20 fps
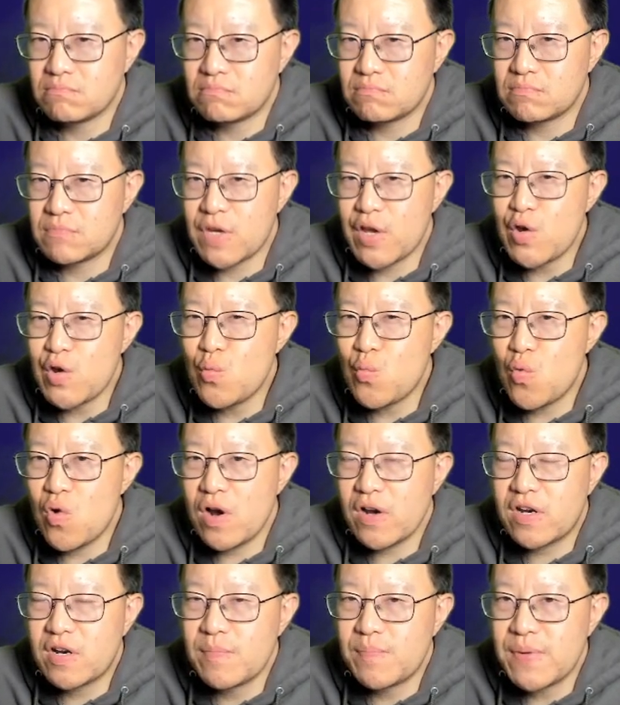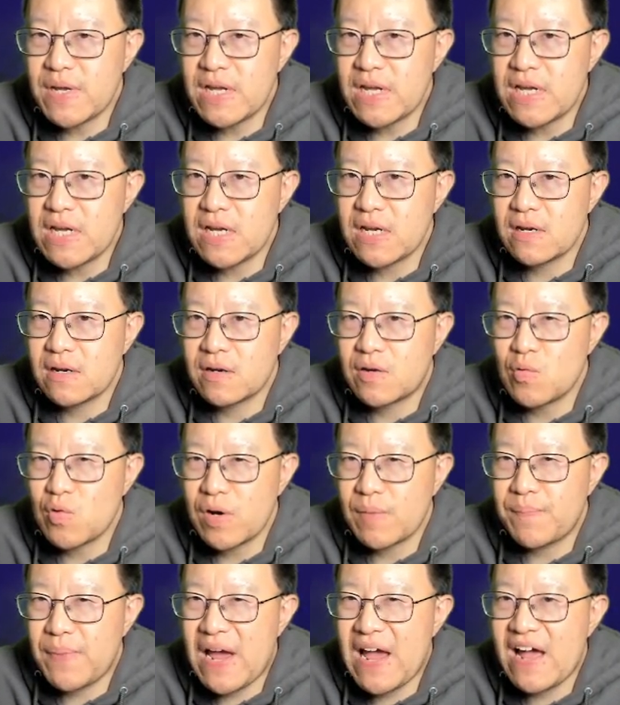you want to be
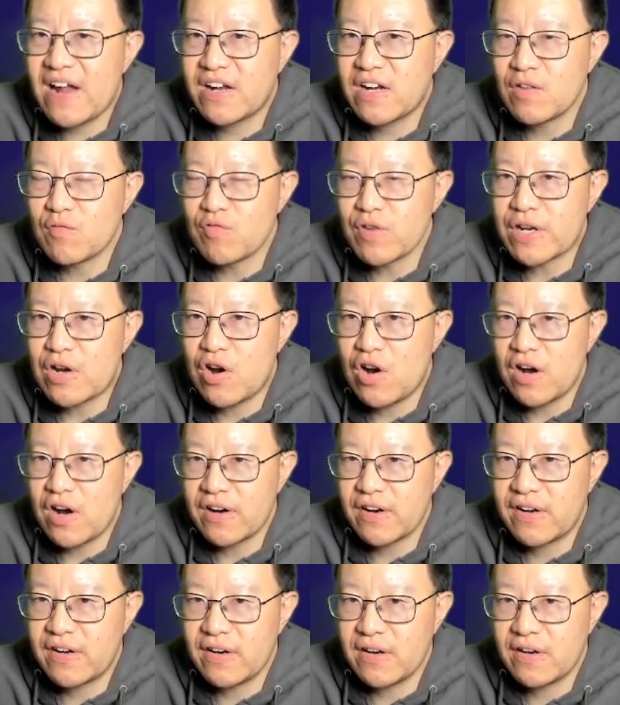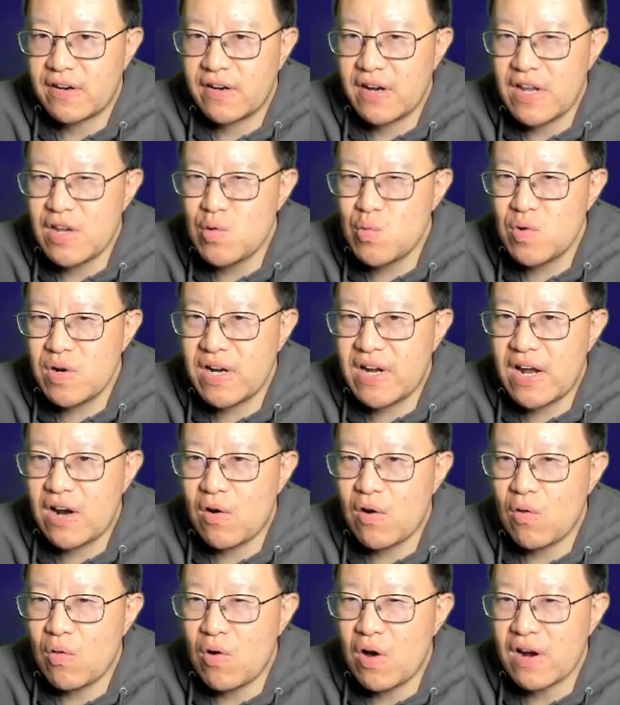doing passive reconnaissance and you want to get a
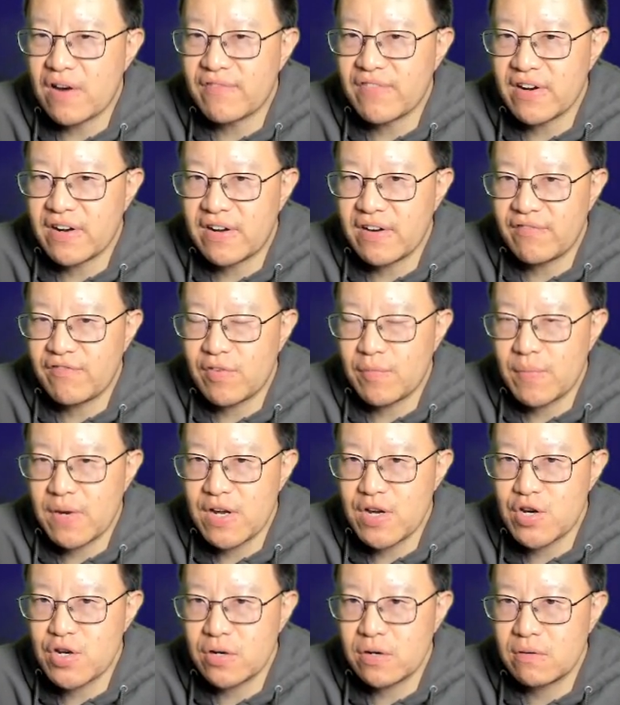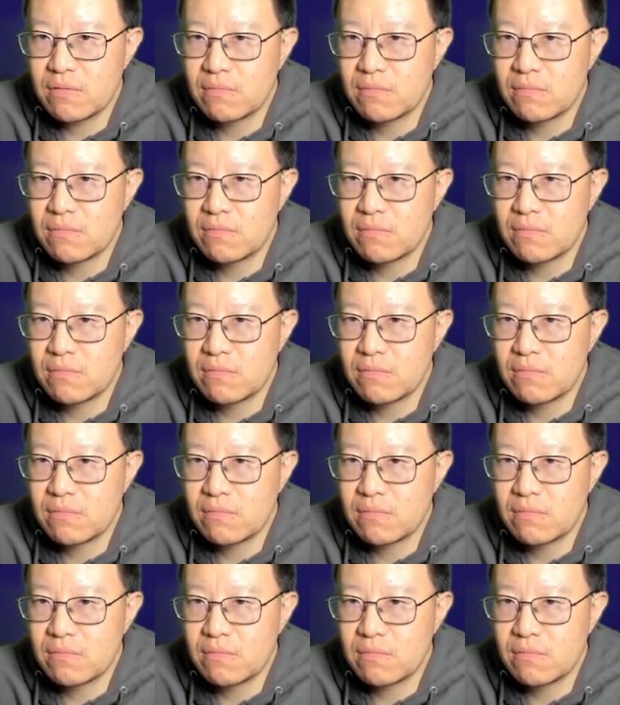lot of this information?